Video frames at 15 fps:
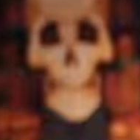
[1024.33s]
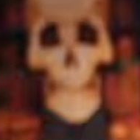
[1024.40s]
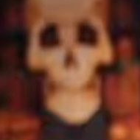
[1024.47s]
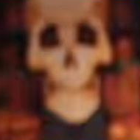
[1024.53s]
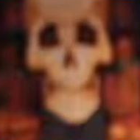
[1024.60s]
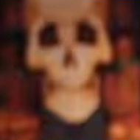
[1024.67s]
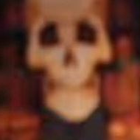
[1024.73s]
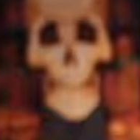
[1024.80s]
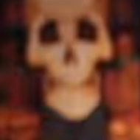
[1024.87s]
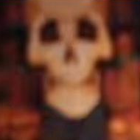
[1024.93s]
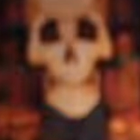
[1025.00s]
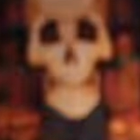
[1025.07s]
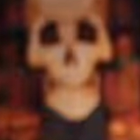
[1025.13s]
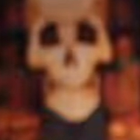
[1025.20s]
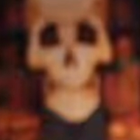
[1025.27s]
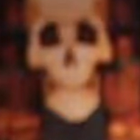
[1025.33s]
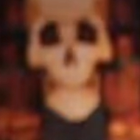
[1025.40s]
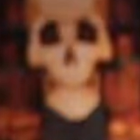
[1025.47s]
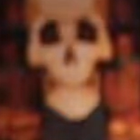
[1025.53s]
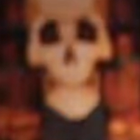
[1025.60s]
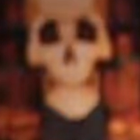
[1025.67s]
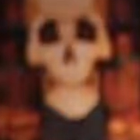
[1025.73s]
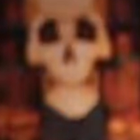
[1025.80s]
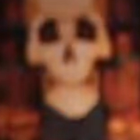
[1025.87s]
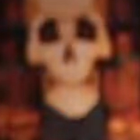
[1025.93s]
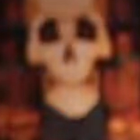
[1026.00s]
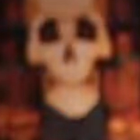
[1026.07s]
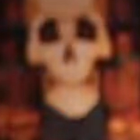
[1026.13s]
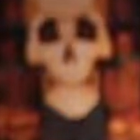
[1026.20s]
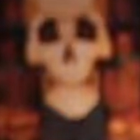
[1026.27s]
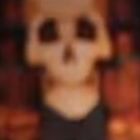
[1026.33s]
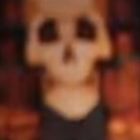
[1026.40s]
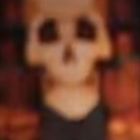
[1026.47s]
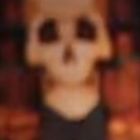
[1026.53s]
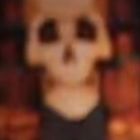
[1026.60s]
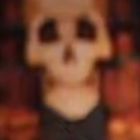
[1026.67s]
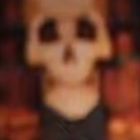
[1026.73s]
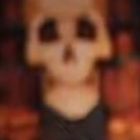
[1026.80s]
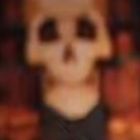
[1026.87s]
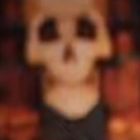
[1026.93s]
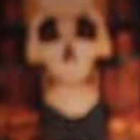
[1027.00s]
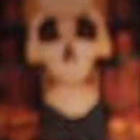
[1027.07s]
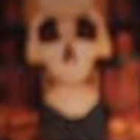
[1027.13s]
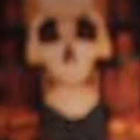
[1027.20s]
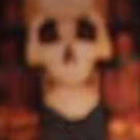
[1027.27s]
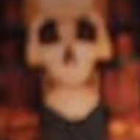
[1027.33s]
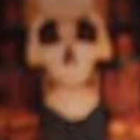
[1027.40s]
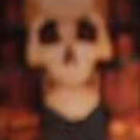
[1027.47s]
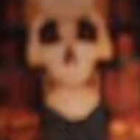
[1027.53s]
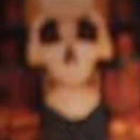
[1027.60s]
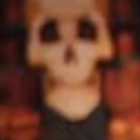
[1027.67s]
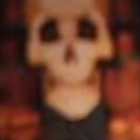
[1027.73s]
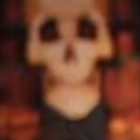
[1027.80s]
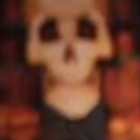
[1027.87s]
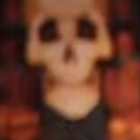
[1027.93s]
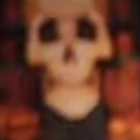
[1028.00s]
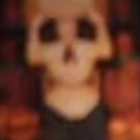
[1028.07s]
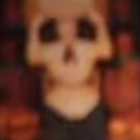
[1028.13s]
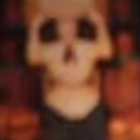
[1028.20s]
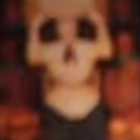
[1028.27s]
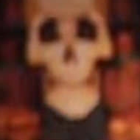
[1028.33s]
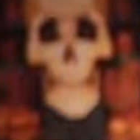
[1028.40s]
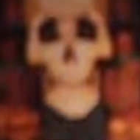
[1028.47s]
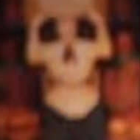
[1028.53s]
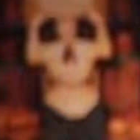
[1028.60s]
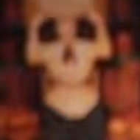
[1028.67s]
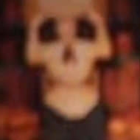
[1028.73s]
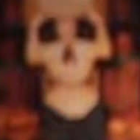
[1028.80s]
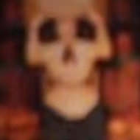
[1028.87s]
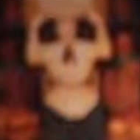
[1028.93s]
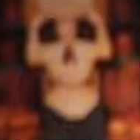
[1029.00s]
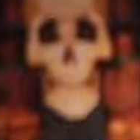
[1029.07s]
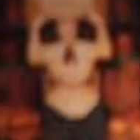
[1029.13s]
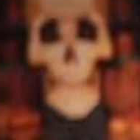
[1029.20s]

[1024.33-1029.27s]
[no speech]